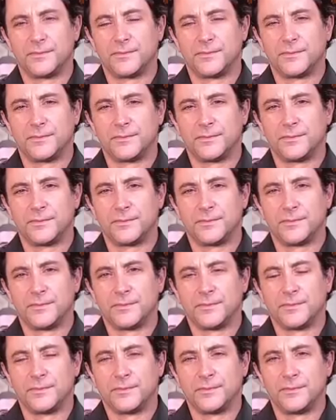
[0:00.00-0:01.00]

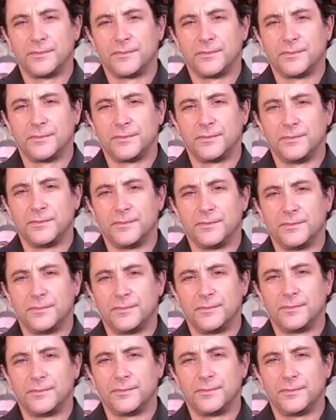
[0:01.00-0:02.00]

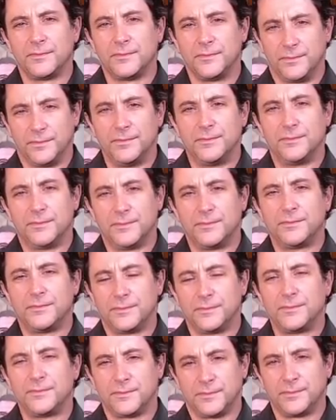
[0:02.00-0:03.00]

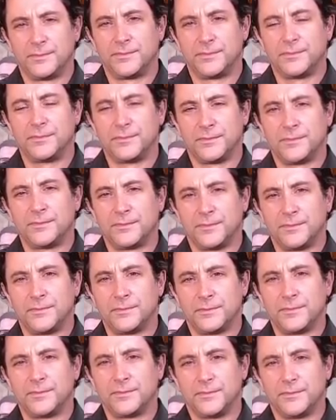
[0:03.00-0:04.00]

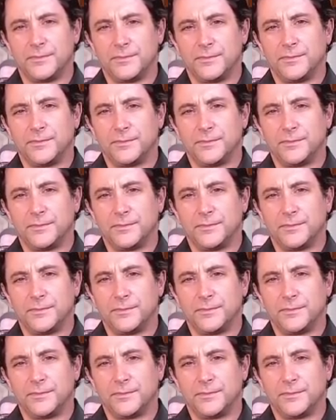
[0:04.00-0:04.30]
The person shown says nothing.